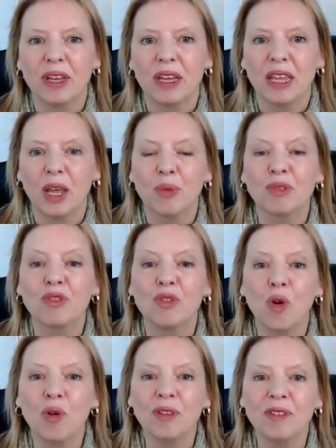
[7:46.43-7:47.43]
Now, it's
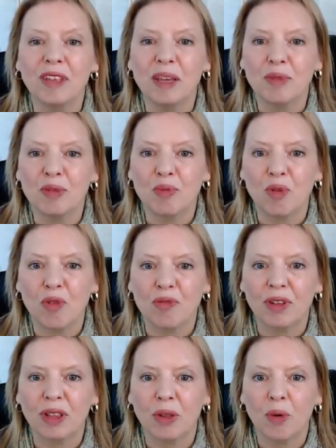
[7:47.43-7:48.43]
not the same as
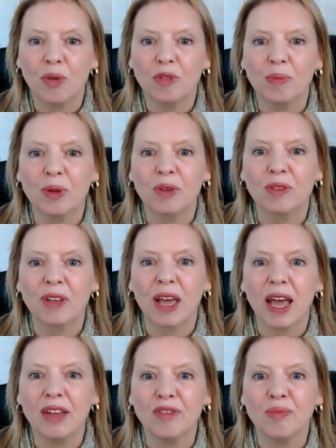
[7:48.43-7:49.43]
profit and loss because
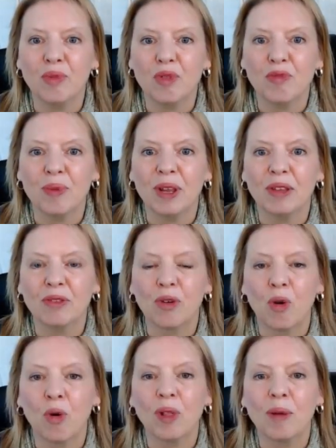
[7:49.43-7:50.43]
cash movement is
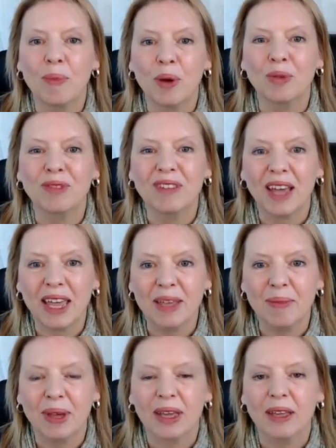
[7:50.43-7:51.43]
all about
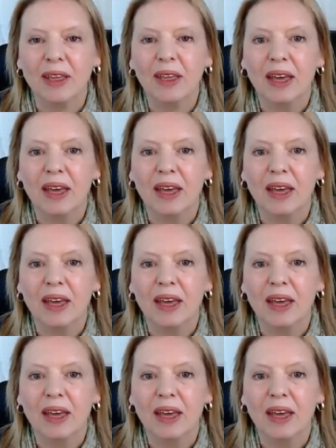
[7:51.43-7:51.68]
timing.